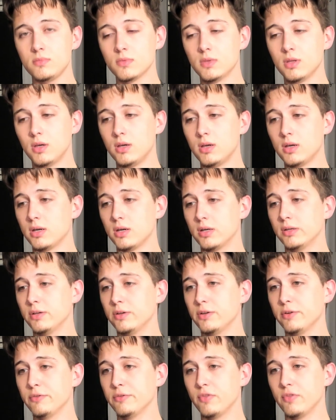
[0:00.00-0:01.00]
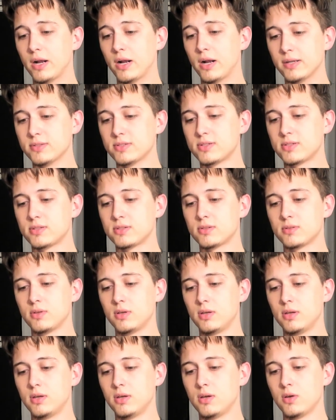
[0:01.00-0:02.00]
And if that's
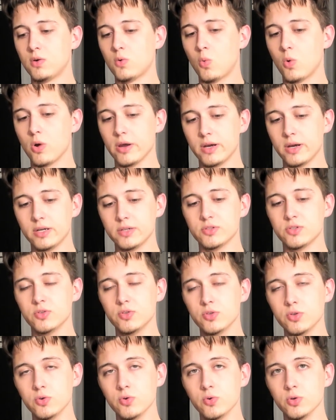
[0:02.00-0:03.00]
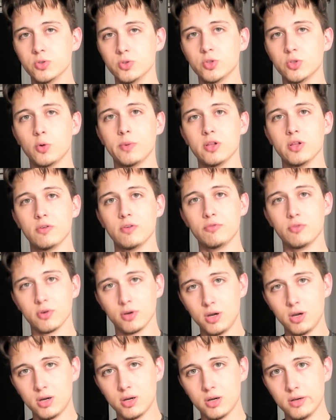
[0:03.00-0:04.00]
what I had to do to show my love for
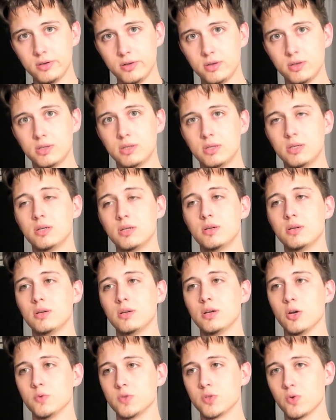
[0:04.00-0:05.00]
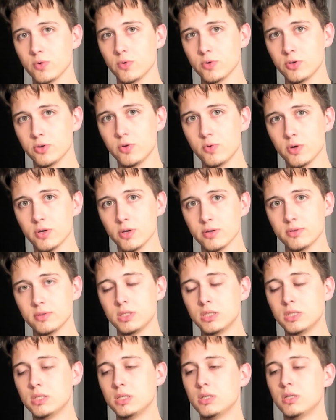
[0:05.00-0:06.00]
God, I was going to do it.
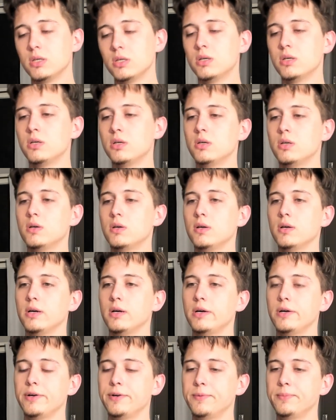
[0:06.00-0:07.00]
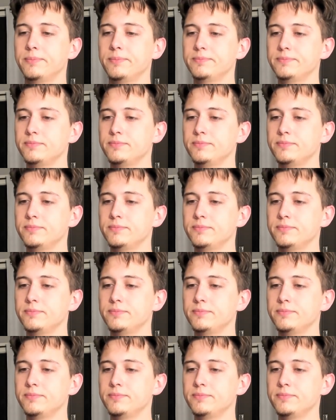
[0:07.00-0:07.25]
Um,